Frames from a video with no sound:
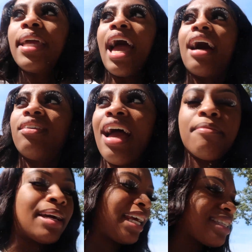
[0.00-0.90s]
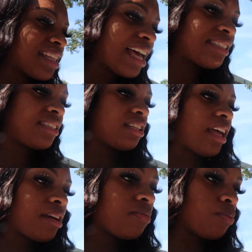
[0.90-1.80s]
But yeah, I don't have my next class until
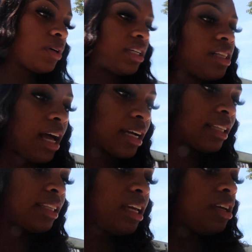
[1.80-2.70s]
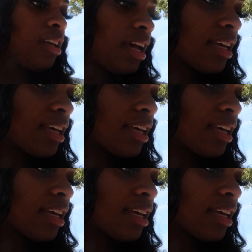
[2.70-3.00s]
like 1 o'clock, I think. Yeah,